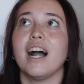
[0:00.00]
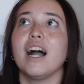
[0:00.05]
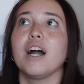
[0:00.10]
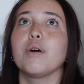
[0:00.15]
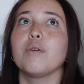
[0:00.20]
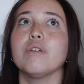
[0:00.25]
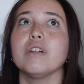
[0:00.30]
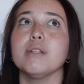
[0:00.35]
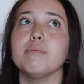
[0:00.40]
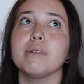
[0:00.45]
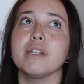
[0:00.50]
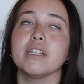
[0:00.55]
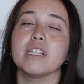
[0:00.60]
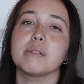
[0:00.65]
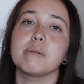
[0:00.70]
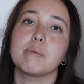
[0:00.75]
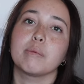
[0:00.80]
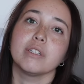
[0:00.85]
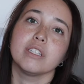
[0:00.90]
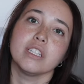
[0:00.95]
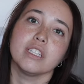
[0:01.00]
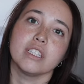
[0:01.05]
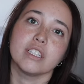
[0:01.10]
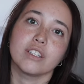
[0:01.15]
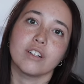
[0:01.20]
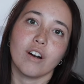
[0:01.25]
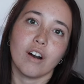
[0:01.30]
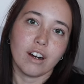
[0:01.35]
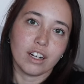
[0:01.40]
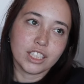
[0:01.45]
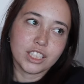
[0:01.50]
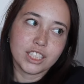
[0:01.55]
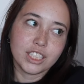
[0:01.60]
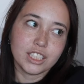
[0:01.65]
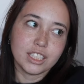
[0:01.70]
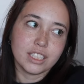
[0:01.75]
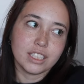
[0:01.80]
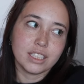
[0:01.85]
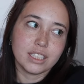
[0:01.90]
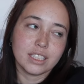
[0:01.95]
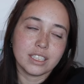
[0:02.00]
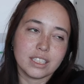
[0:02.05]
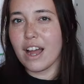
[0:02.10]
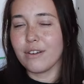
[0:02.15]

I want to be a little more cautious.